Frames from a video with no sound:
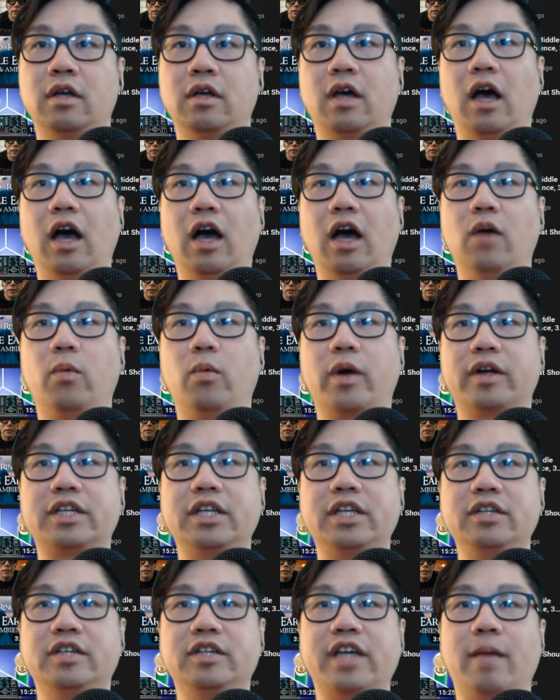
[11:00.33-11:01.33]
Where
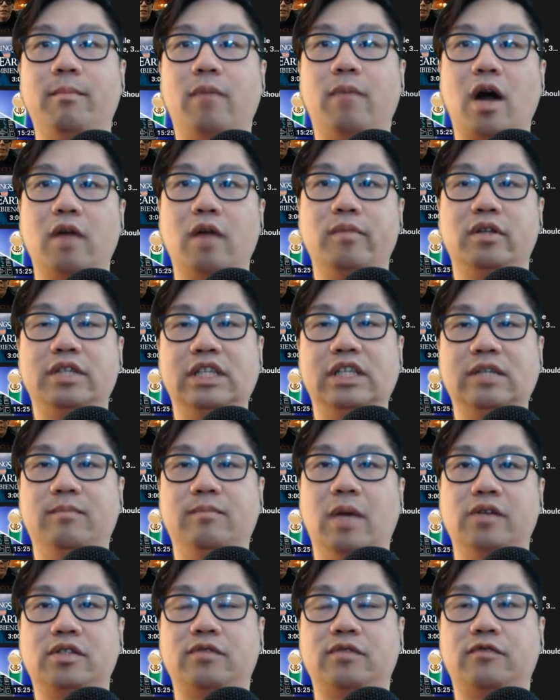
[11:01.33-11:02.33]
can you get marble
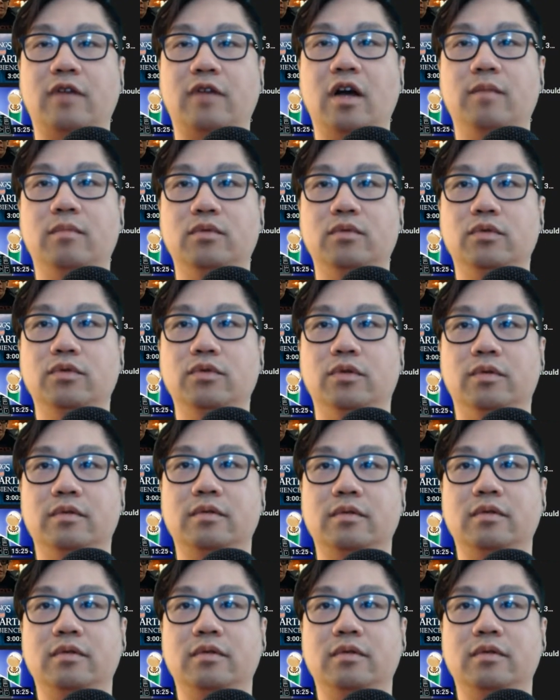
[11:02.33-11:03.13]
emotes from? Ooh,